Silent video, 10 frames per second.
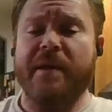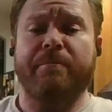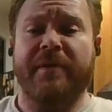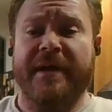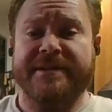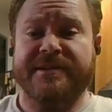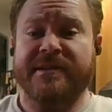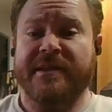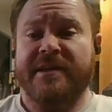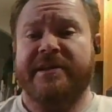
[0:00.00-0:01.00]
Plus,
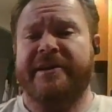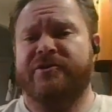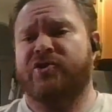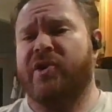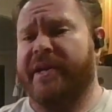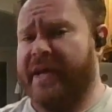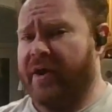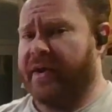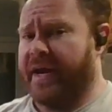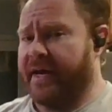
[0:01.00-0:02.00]
things are shutting down
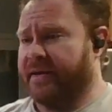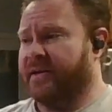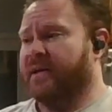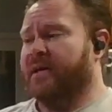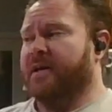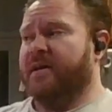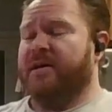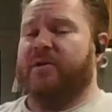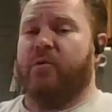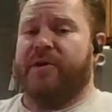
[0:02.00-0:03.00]
again.
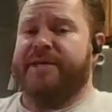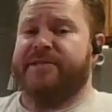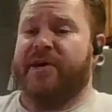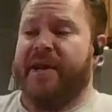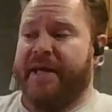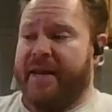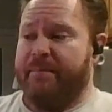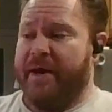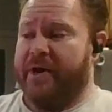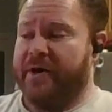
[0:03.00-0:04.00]
Quarantine's not getting any
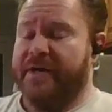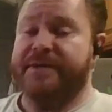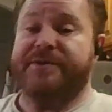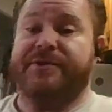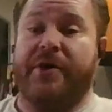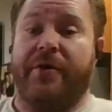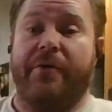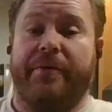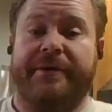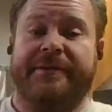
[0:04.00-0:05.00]
better.
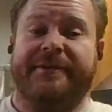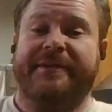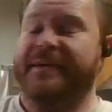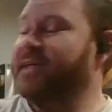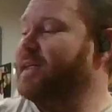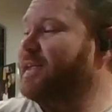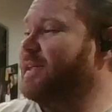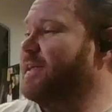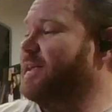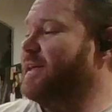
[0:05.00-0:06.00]
So
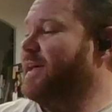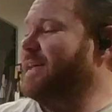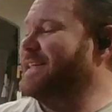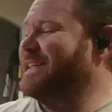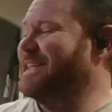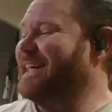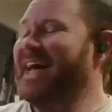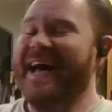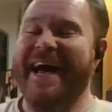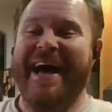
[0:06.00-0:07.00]

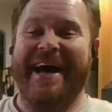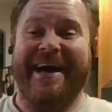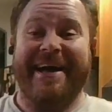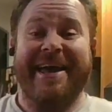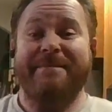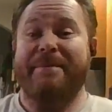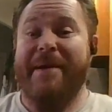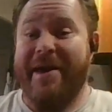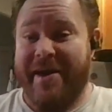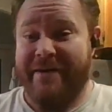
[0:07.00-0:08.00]
I can't be
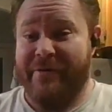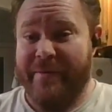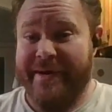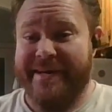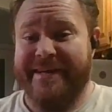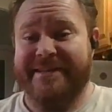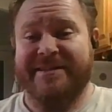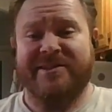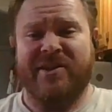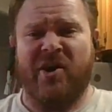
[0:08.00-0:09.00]
baking every week because
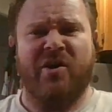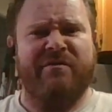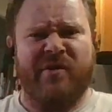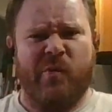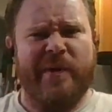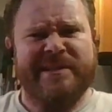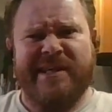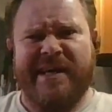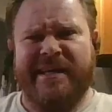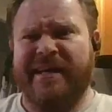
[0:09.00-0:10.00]
it's not good for the
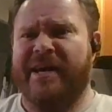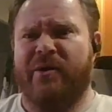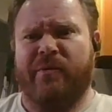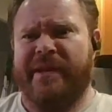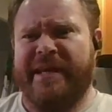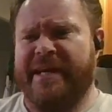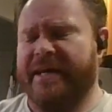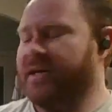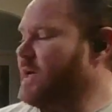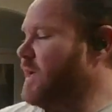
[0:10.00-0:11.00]
waistline. I don't really need
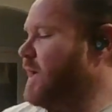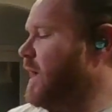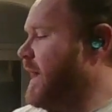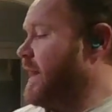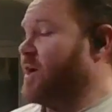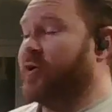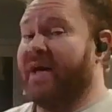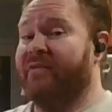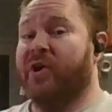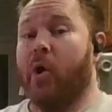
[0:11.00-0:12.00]
it. And I don't
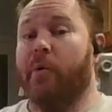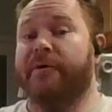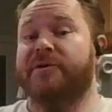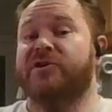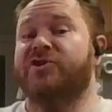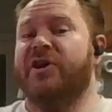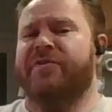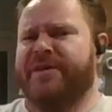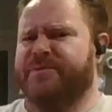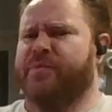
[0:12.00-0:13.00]
have a coworker to share
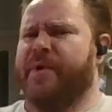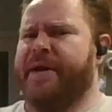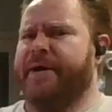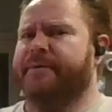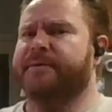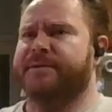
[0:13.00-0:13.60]
things with right now.